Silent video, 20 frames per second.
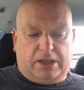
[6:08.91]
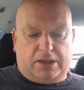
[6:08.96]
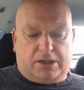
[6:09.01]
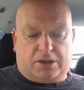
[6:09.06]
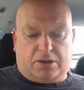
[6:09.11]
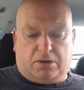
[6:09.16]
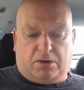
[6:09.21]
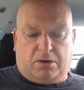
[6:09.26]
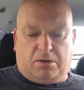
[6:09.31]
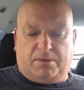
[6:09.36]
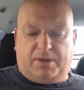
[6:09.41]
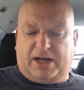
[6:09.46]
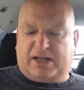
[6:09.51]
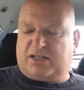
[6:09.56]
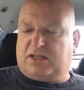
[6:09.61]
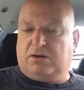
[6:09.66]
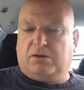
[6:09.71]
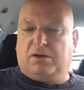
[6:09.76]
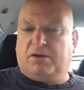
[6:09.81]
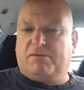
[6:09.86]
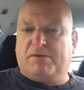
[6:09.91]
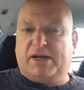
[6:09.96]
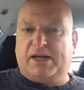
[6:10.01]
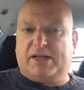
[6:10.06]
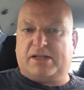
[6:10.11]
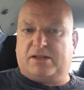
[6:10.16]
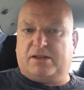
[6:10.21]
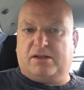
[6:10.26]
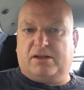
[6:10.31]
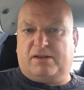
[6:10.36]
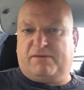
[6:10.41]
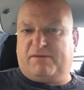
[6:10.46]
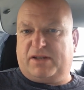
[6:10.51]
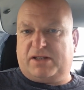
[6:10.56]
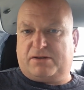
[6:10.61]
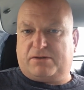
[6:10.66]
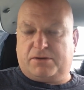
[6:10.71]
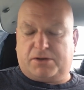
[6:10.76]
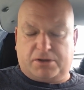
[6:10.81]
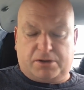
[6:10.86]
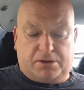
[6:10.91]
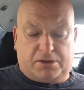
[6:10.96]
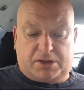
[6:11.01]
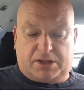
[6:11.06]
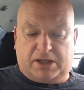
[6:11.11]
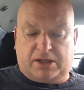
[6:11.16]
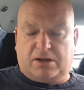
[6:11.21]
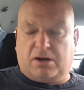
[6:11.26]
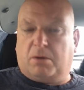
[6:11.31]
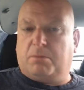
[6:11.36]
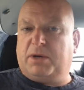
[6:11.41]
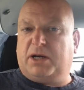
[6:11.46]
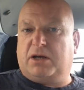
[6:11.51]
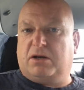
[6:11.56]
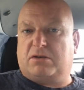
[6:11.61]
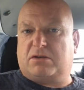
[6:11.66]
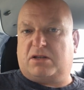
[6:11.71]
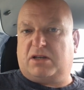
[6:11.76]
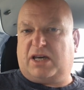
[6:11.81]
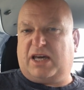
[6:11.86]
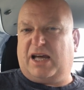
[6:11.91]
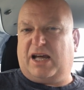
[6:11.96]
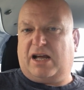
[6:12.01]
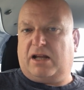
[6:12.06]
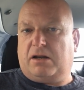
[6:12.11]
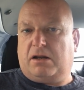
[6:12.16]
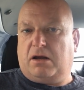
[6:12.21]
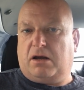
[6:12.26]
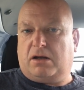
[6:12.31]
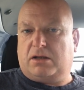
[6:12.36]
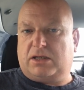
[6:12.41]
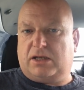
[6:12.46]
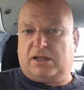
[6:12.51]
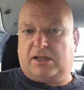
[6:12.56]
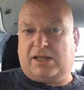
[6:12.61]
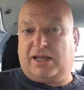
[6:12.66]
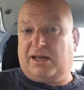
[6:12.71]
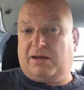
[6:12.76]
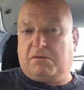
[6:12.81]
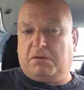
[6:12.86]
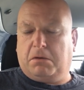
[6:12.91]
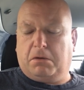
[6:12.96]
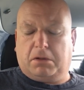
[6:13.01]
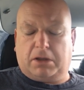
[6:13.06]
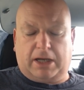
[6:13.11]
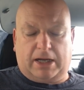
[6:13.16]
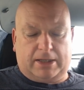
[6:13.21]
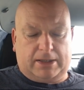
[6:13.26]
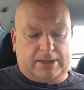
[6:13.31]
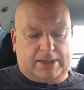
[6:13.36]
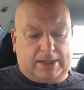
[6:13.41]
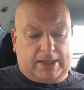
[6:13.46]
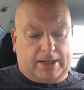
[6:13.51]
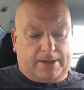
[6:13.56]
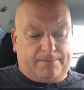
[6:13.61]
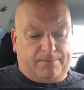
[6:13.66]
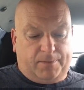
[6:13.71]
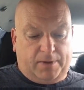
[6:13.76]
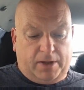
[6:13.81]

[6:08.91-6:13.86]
So that's the only reason that they've introduced it, not because of the kind-hearted dear old auntie.